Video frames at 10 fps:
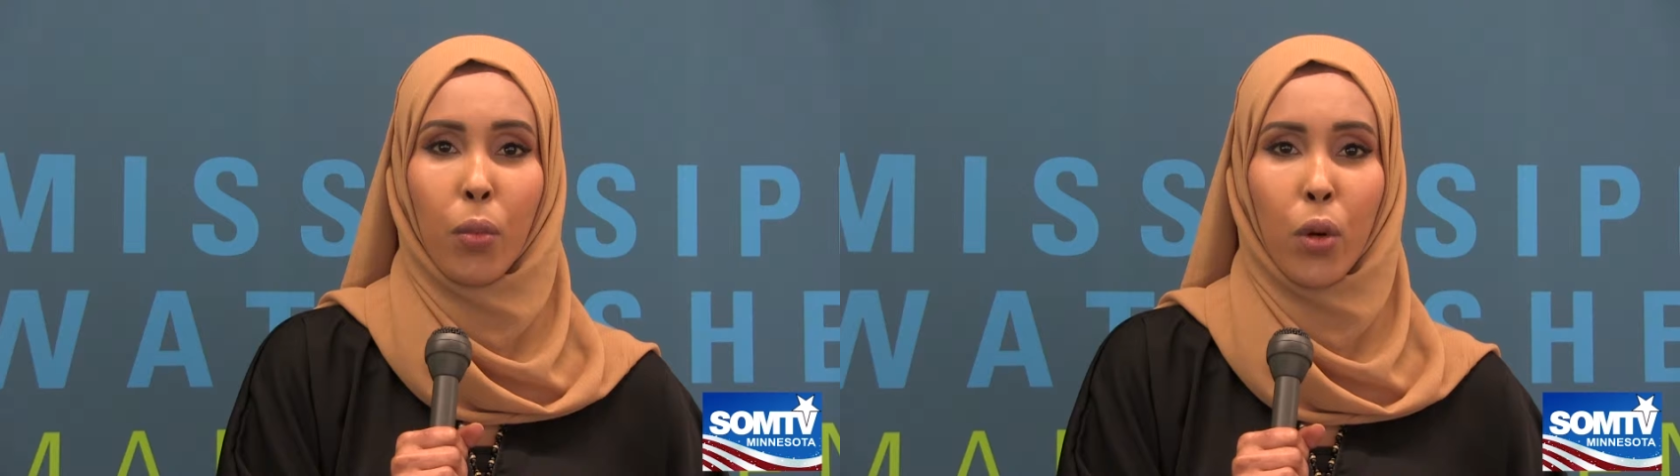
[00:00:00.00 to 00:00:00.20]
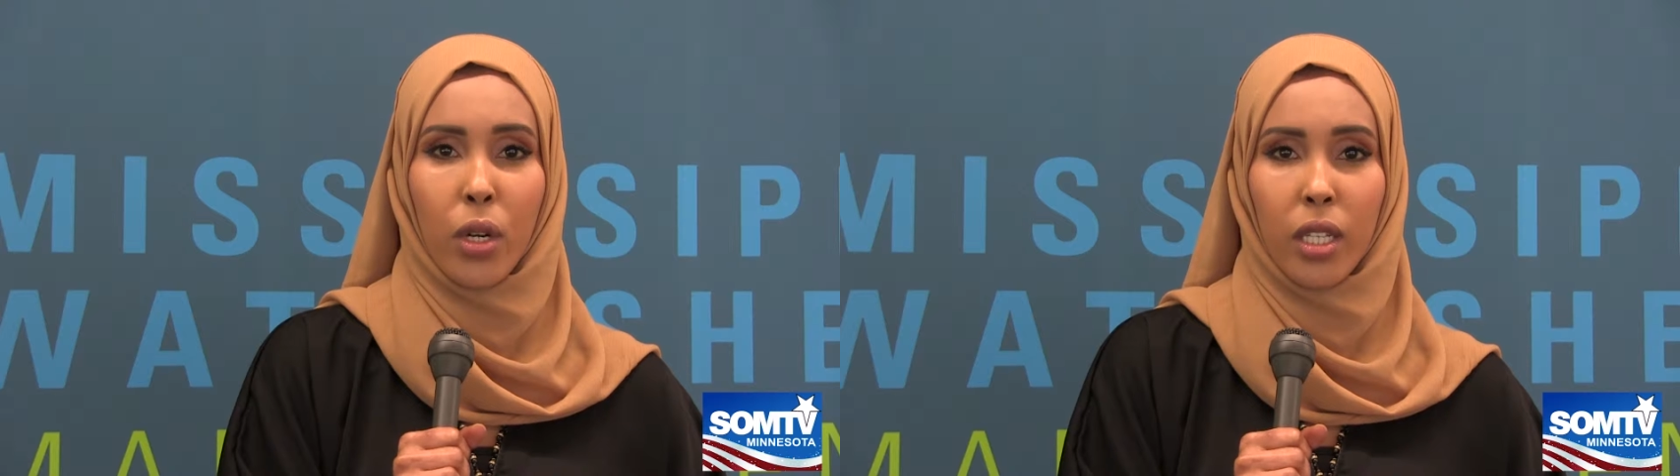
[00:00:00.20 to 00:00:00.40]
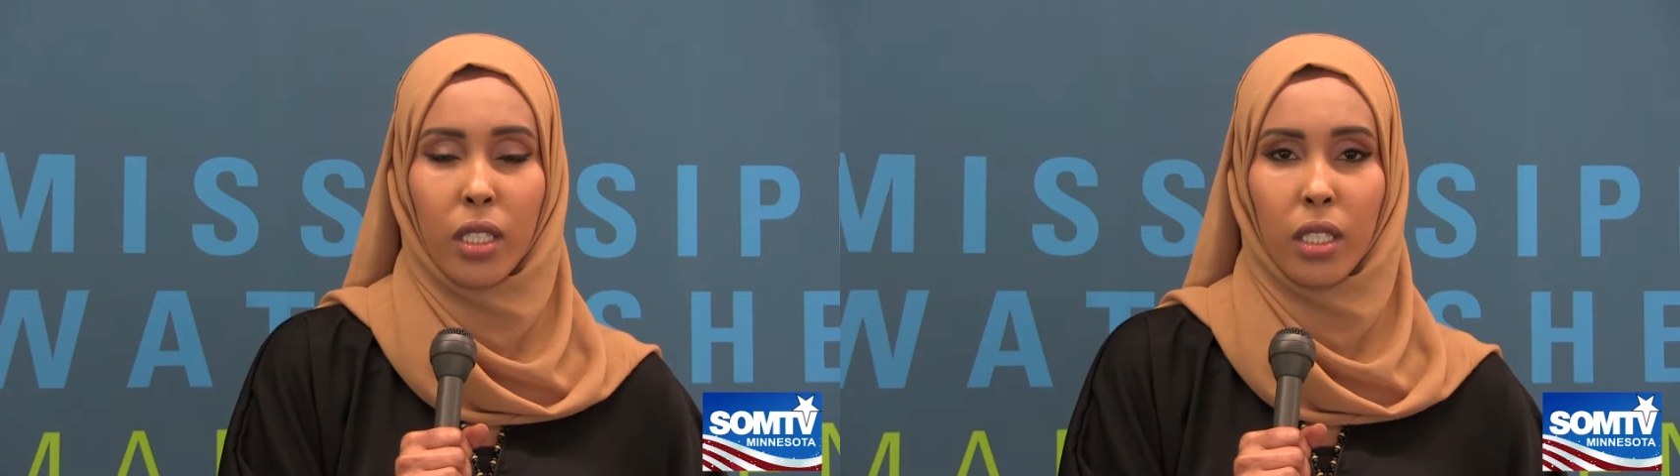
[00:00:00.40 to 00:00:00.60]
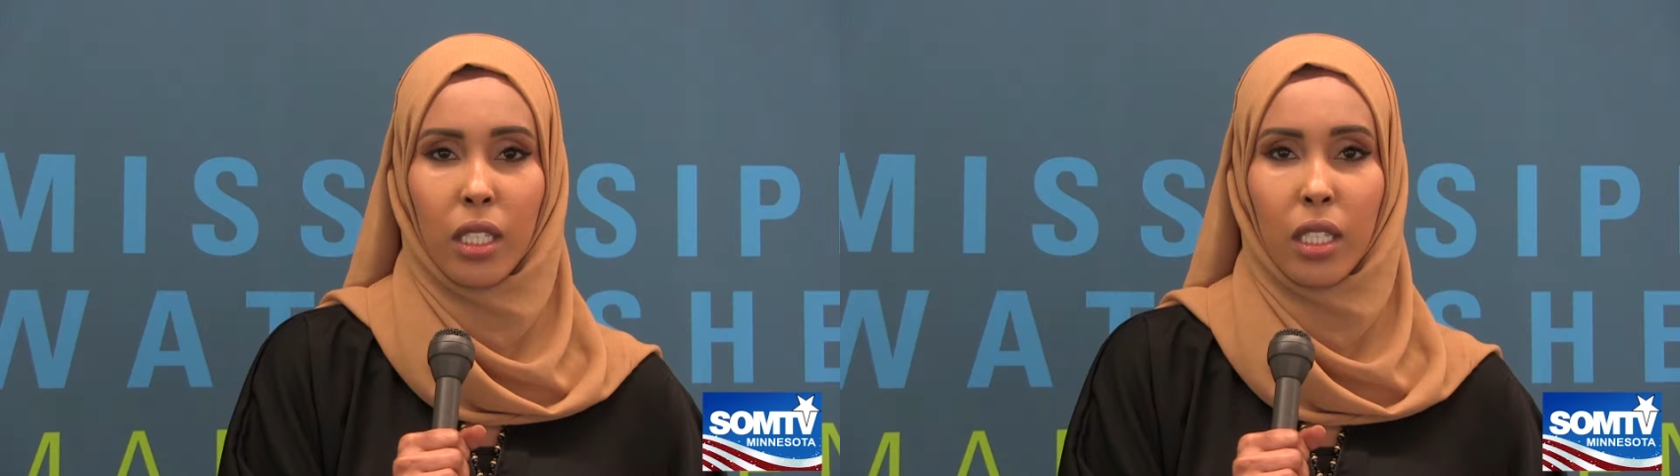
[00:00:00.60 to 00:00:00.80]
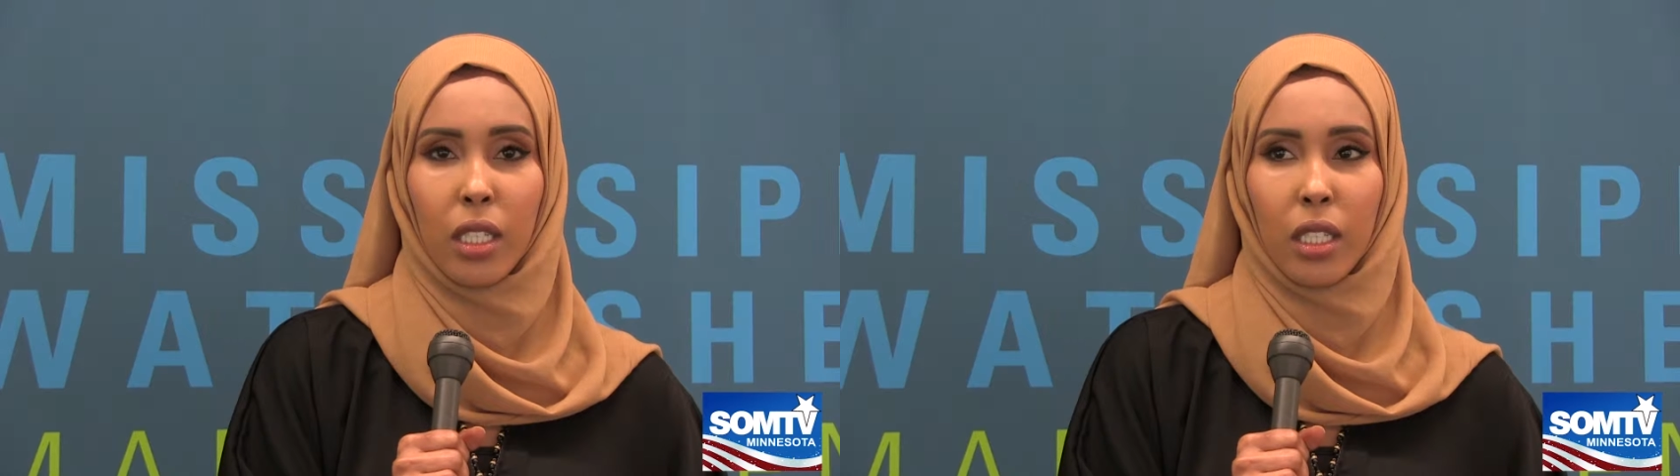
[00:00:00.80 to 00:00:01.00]
important
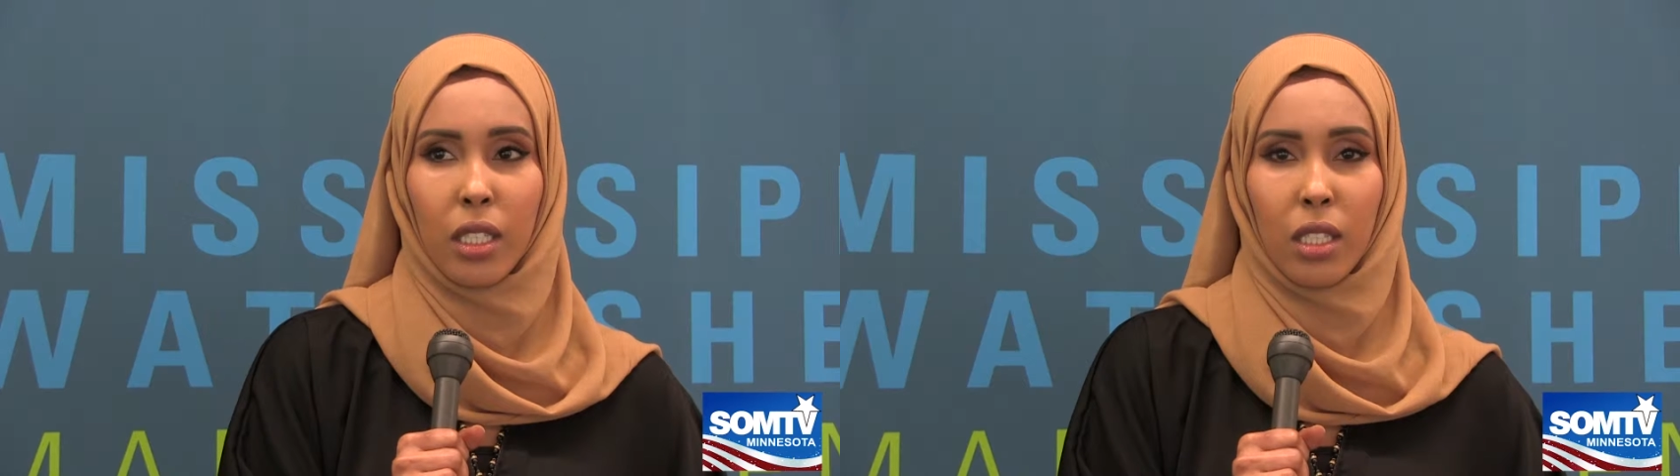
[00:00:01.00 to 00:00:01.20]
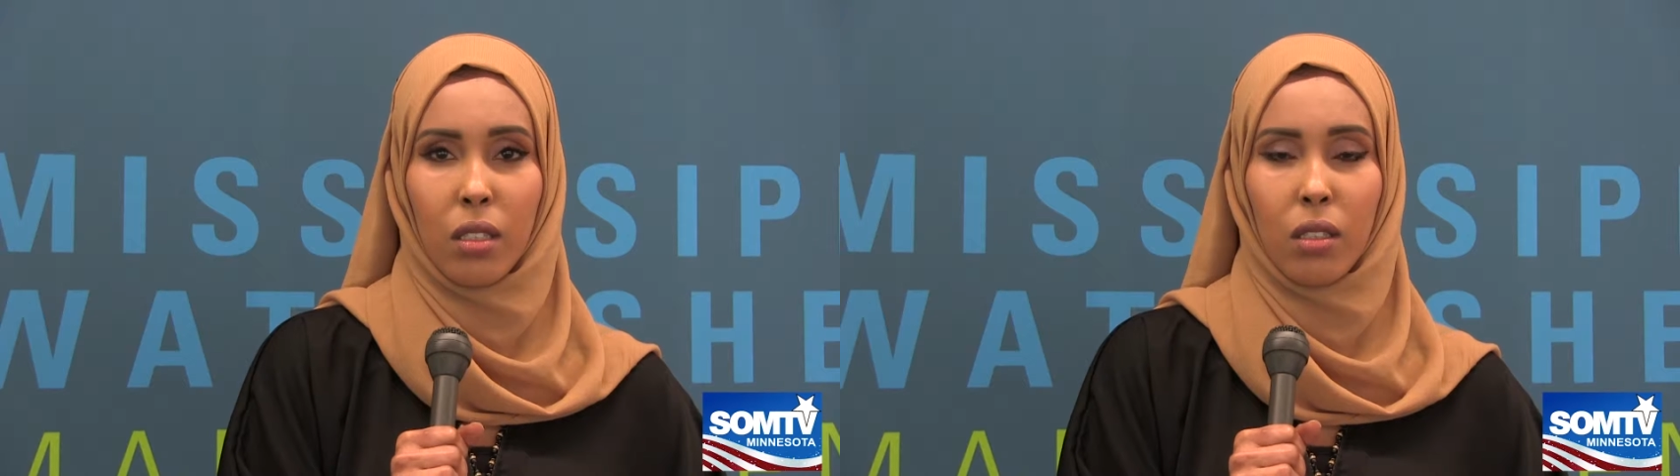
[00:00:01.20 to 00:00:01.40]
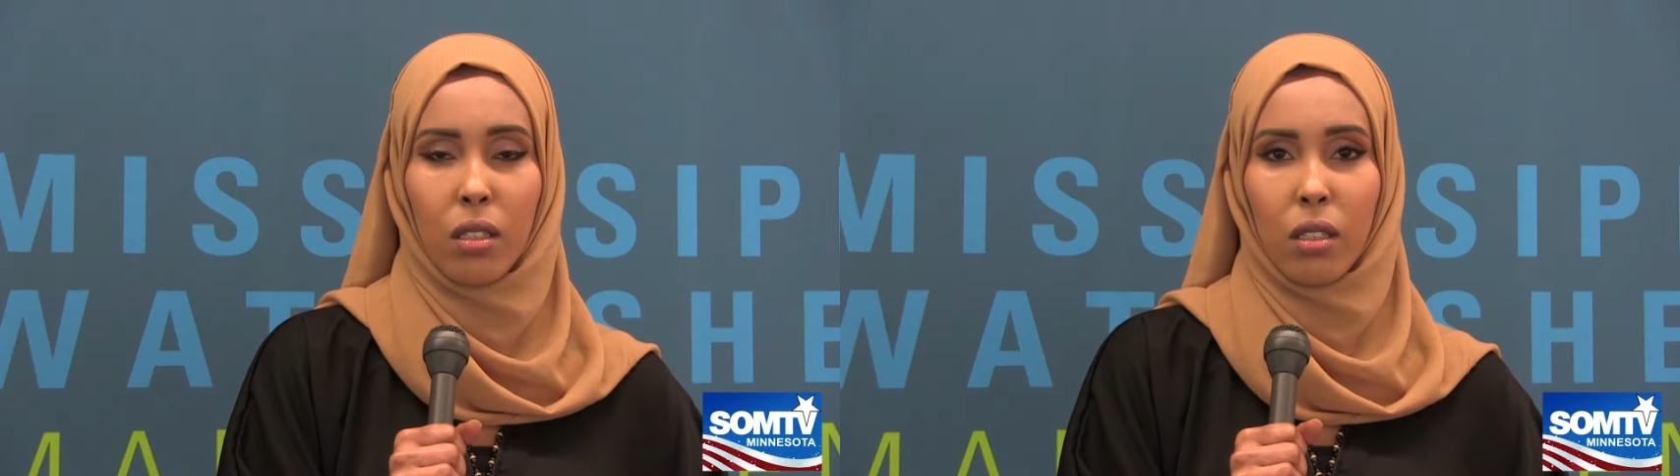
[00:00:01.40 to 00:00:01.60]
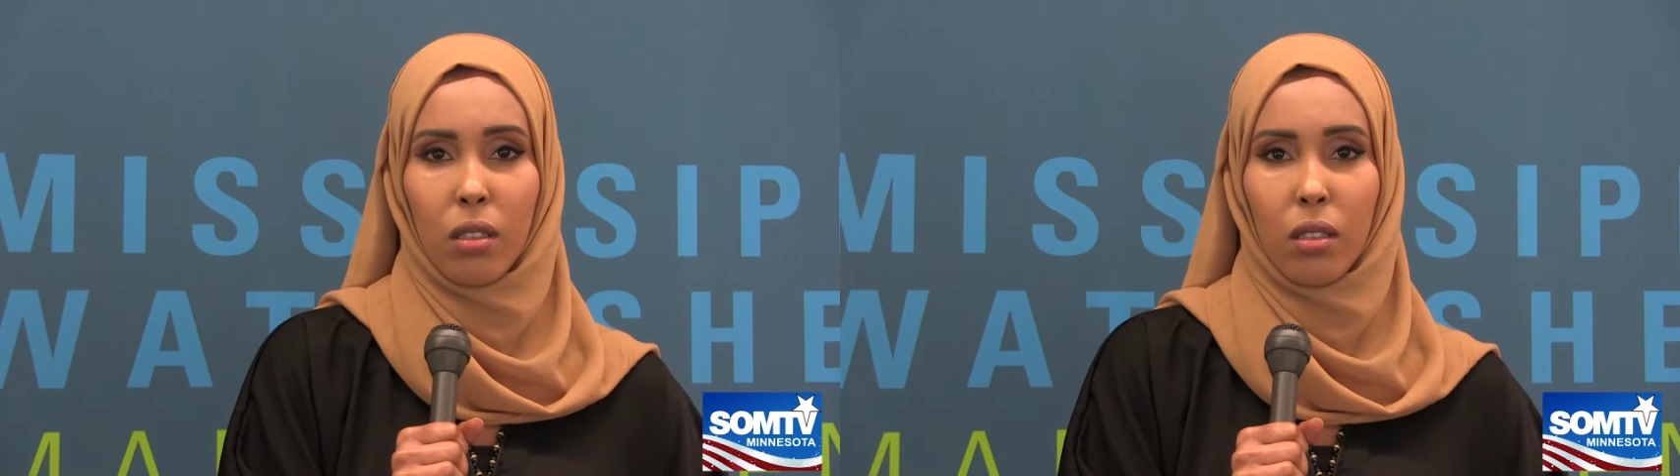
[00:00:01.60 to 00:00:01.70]
and it's